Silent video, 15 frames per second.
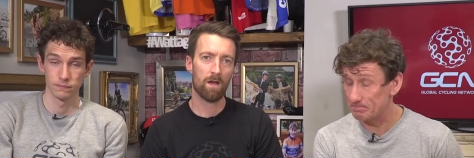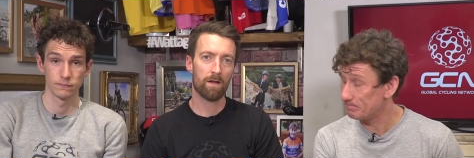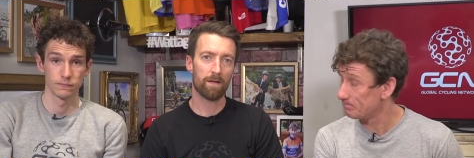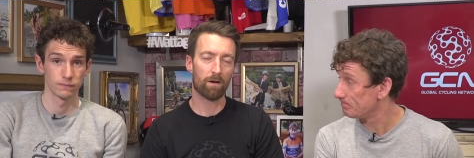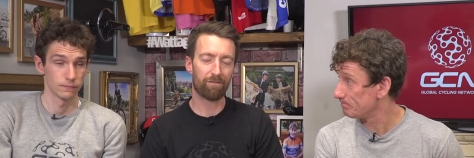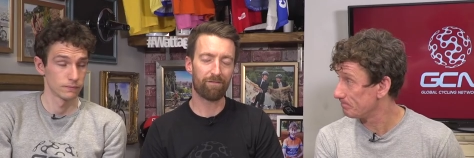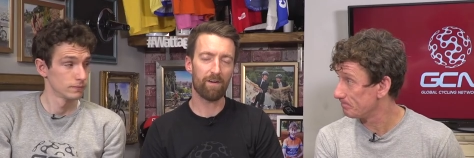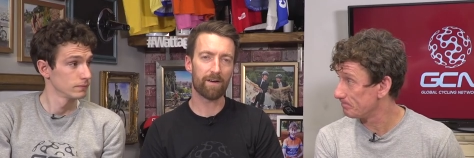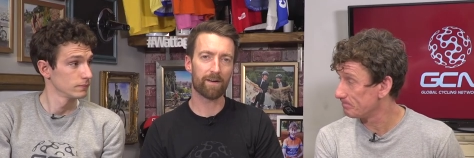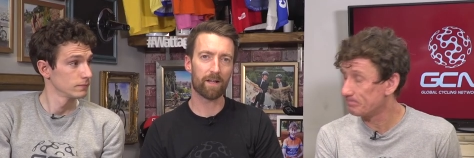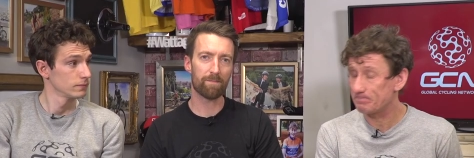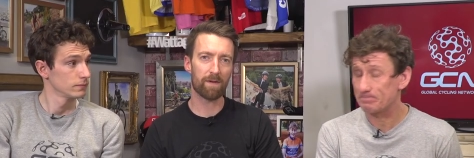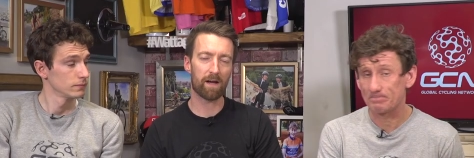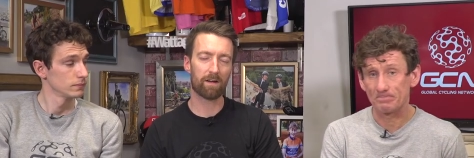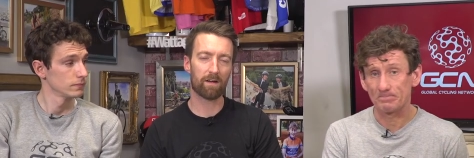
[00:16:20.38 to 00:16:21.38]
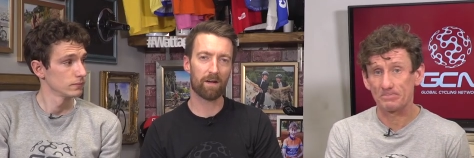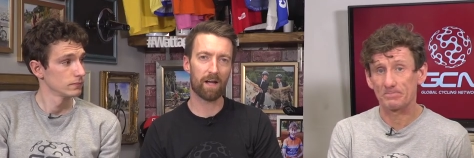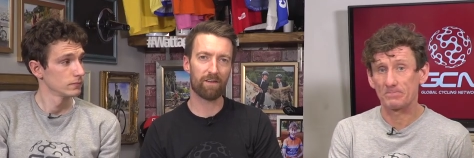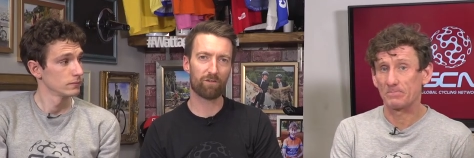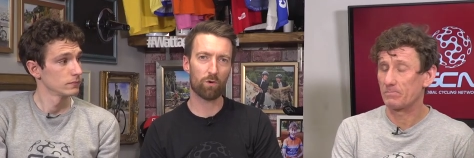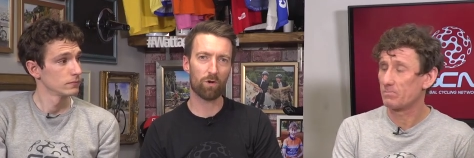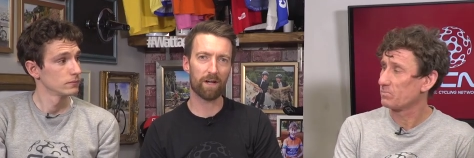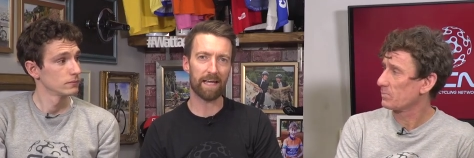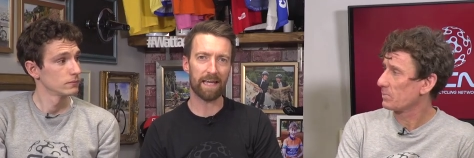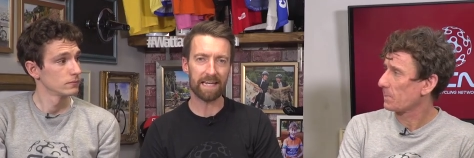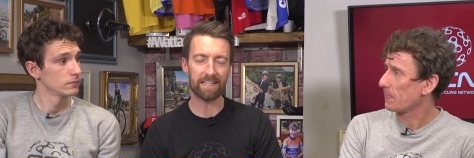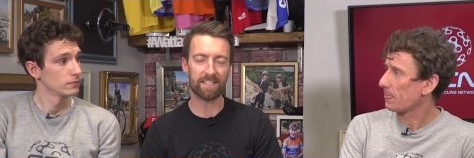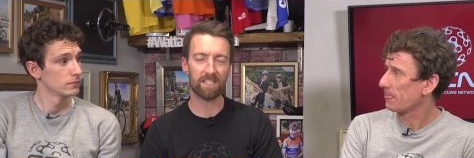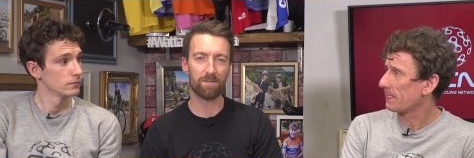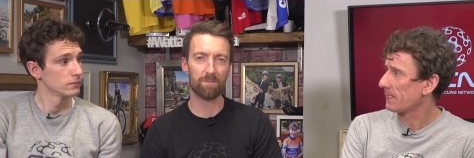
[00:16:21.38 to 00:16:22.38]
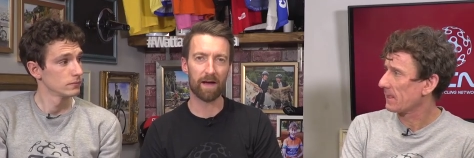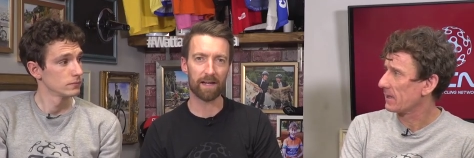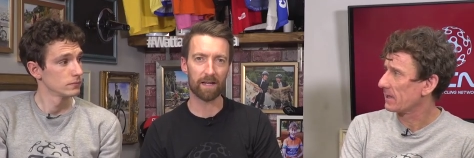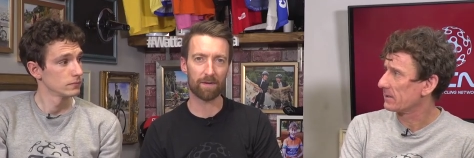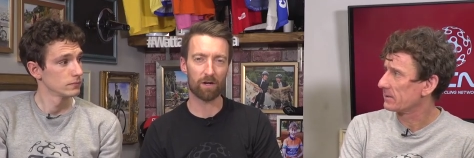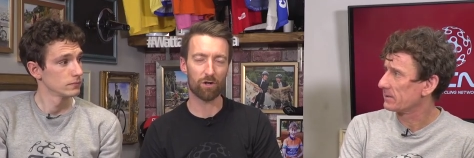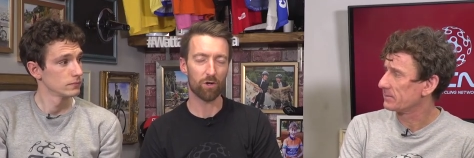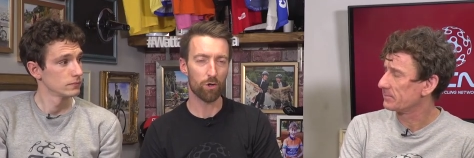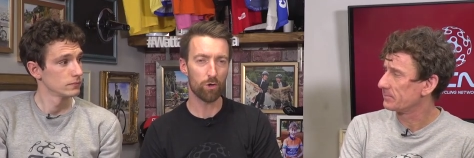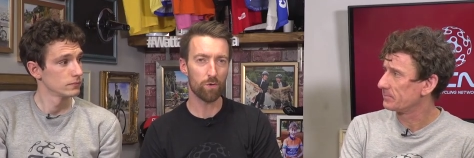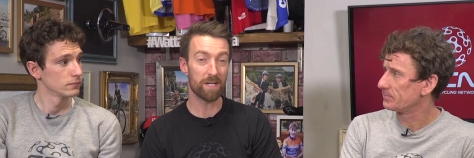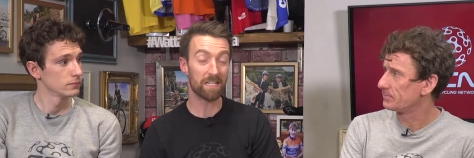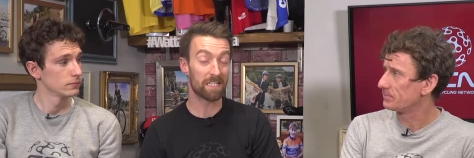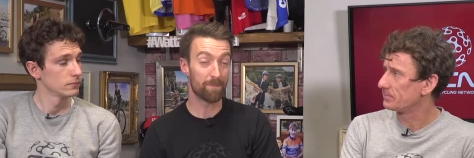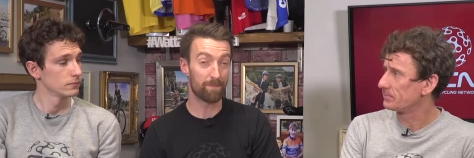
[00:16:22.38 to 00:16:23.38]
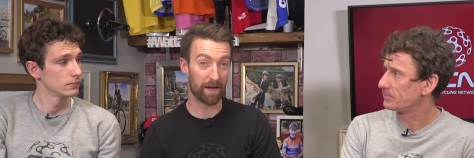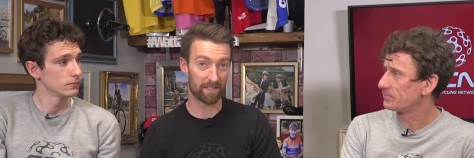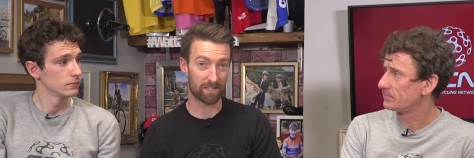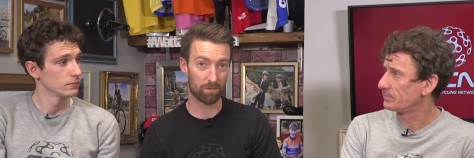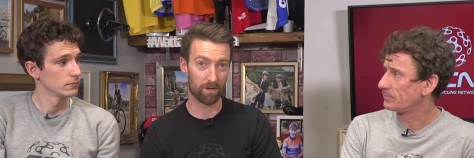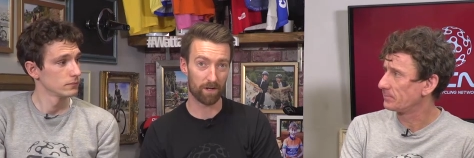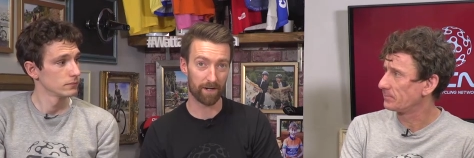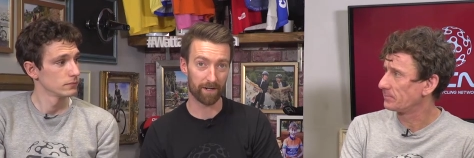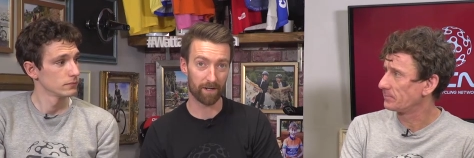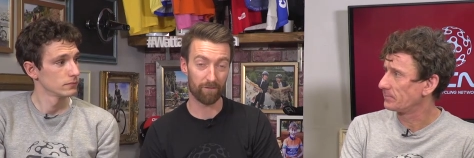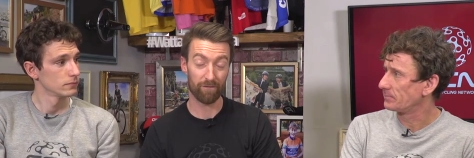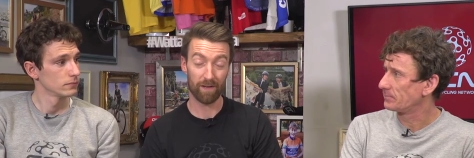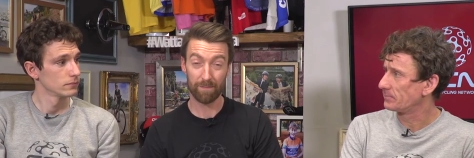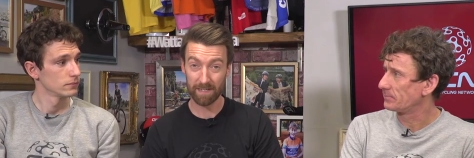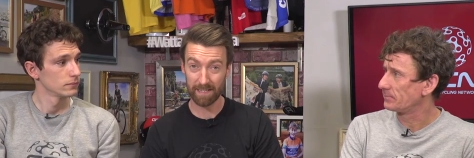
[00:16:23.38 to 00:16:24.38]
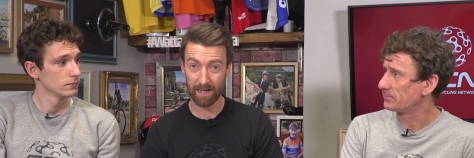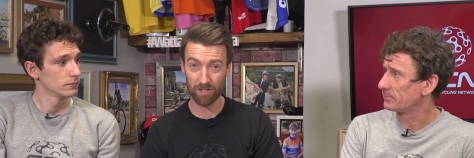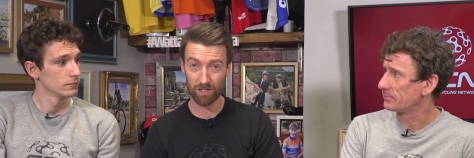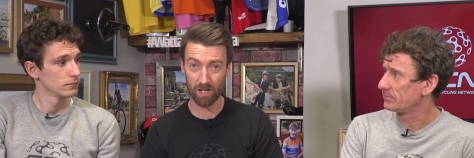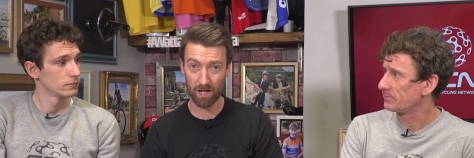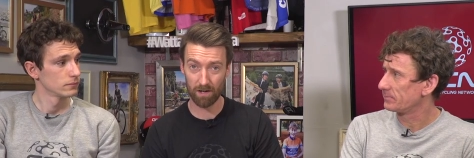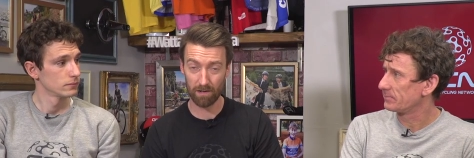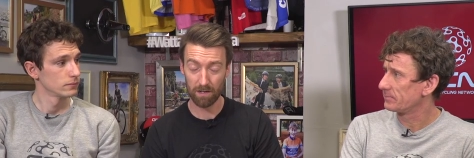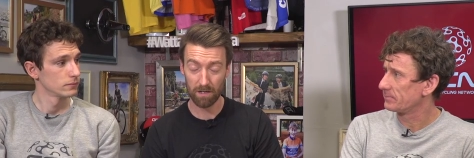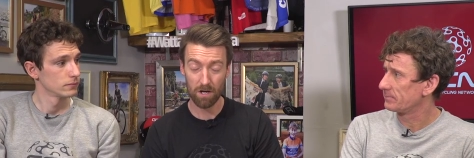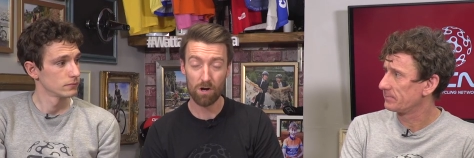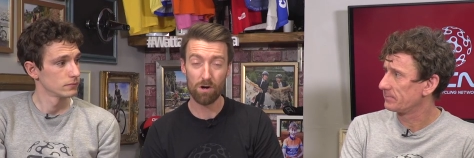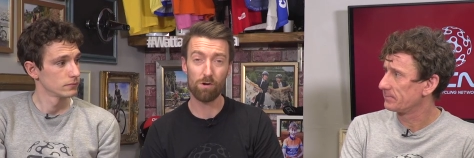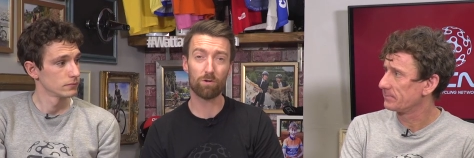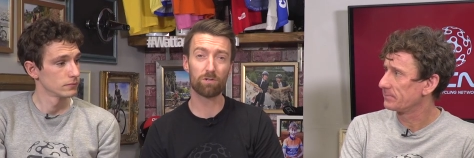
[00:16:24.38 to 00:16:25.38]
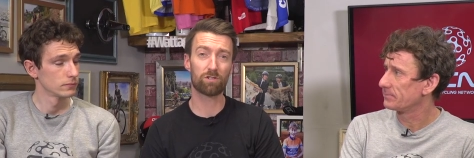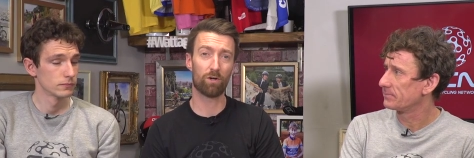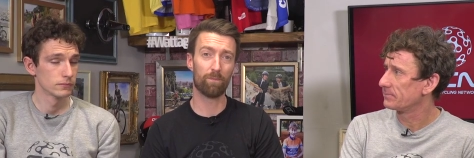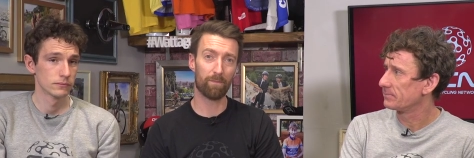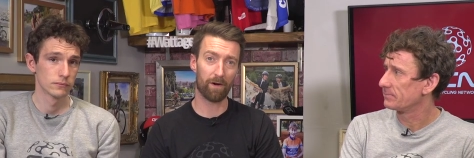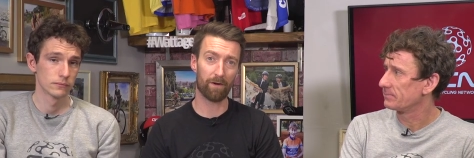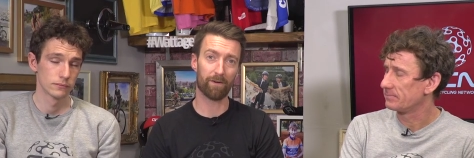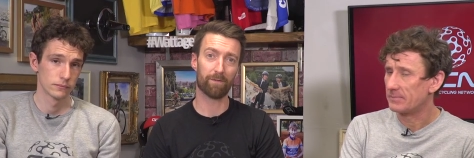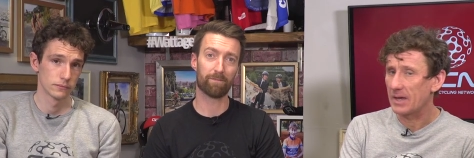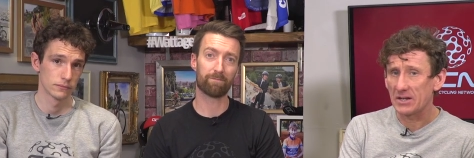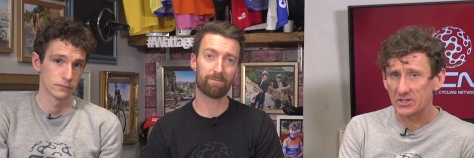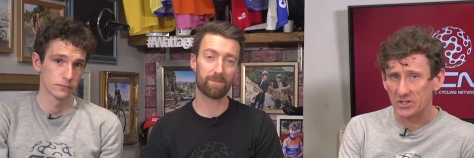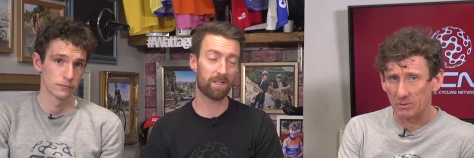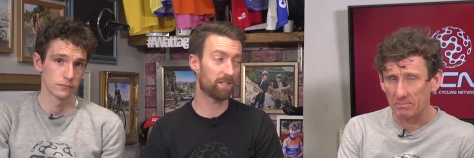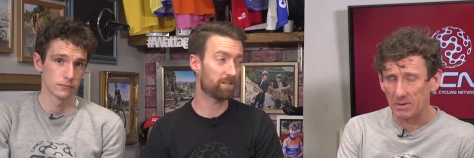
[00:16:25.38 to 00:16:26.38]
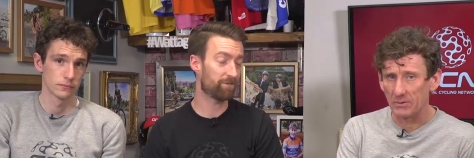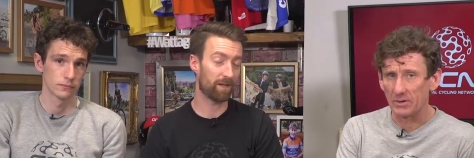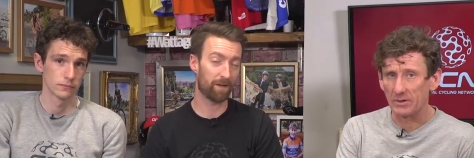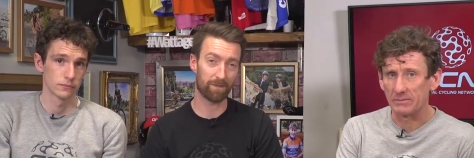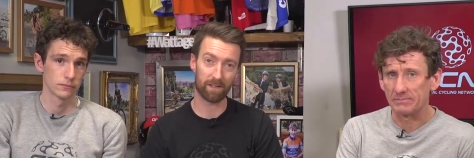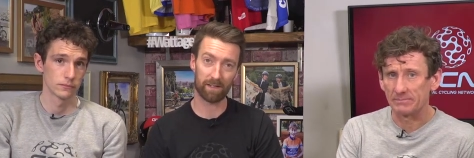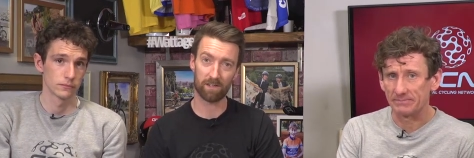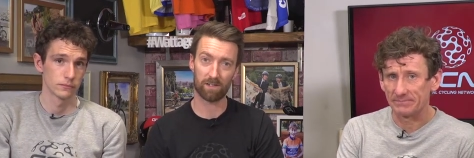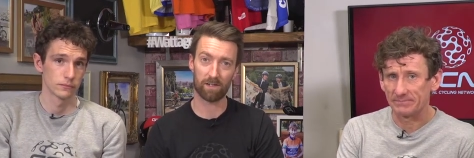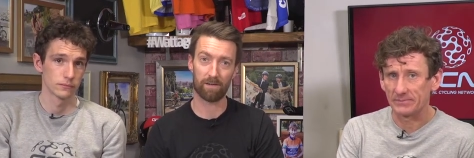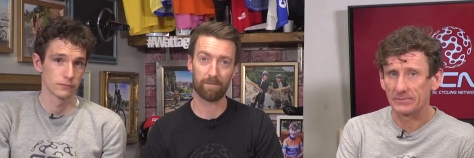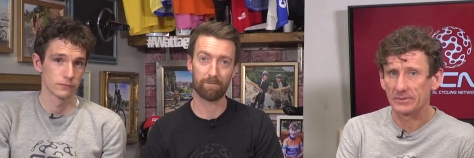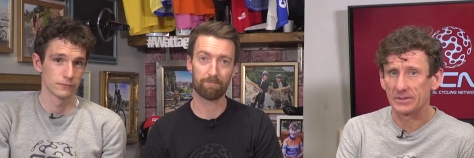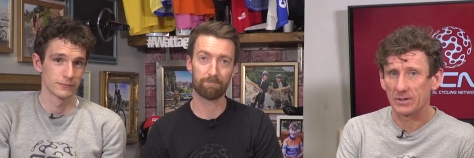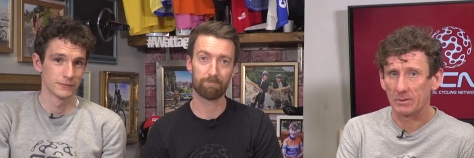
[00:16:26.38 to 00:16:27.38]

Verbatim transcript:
Speaker 1: Yeah, on Friday, Matt and I have quite a heated debate about who is the better rider, Fabian Cancellara or Tom Boonen. It's Tom Boonen. It's Bonin. Fabian Cancellara.